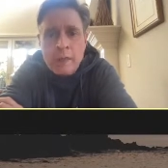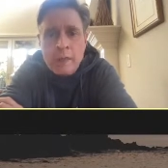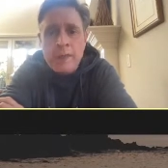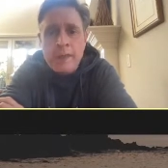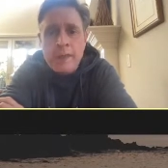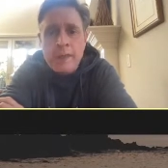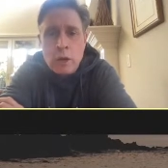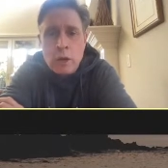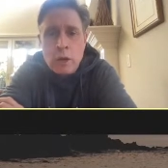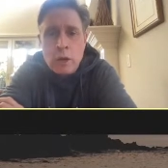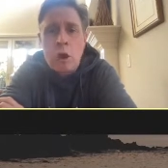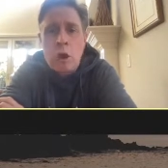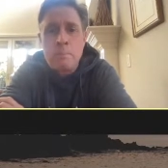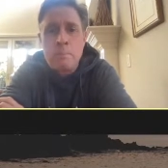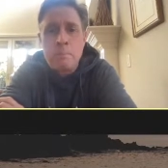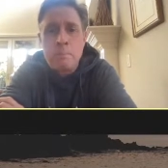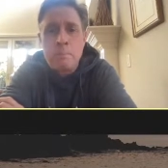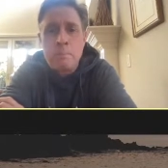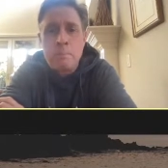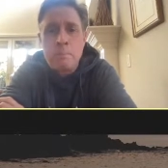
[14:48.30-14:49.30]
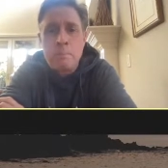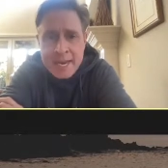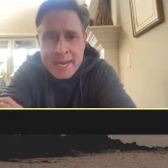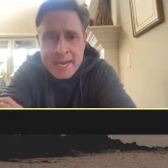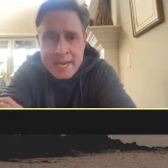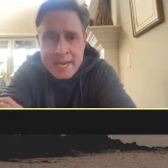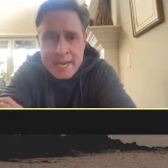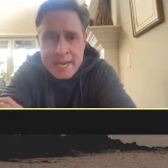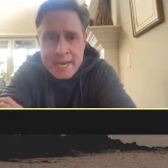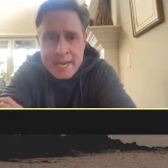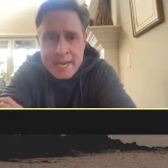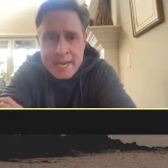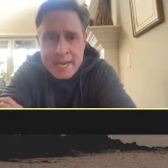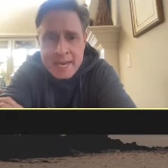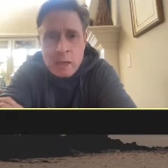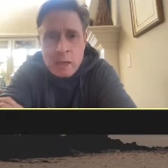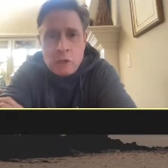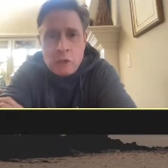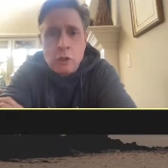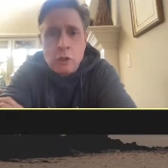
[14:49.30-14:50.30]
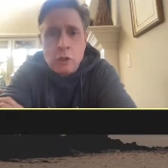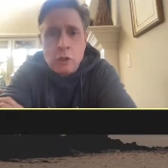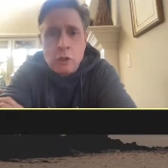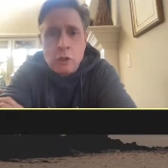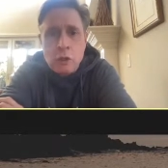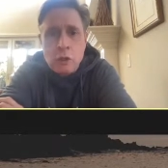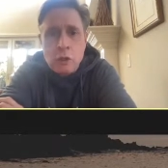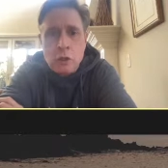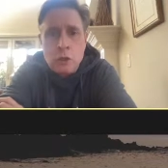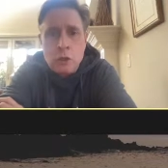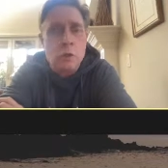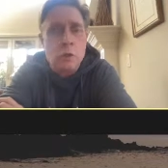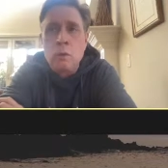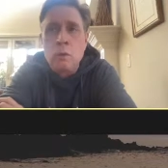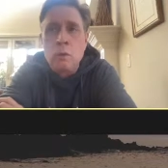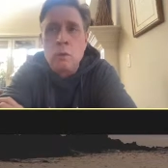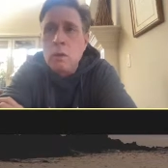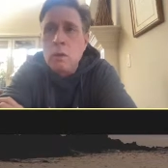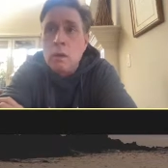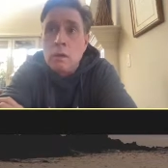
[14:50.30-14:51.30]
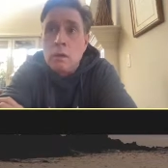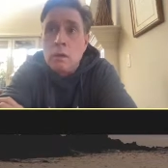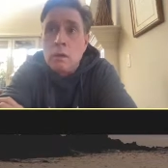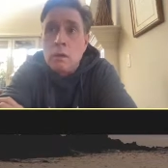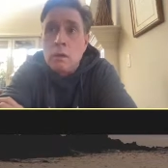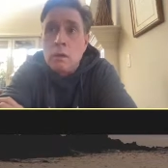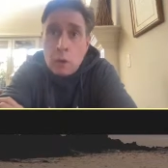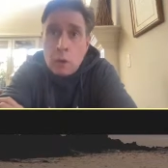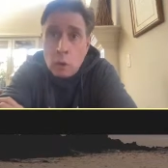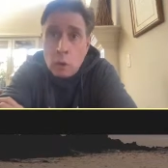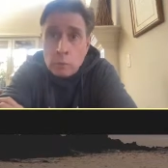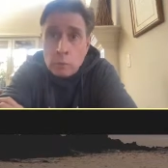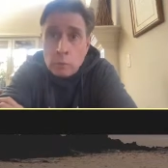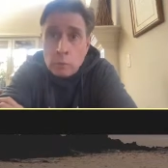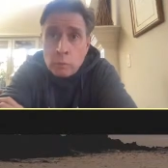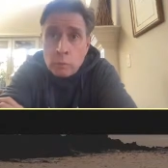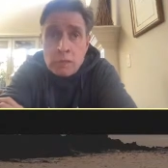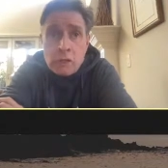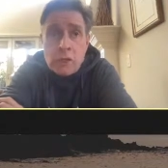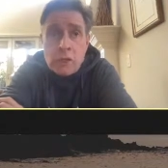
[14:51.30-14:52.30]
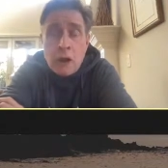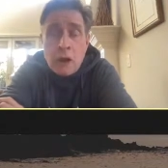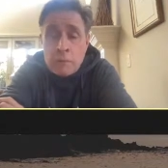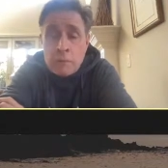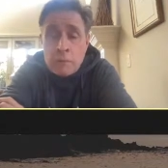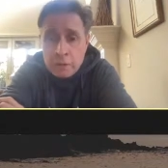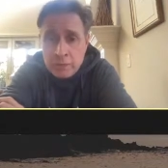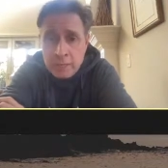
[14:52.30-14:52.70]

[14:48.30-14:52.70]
They are paid to not only govern the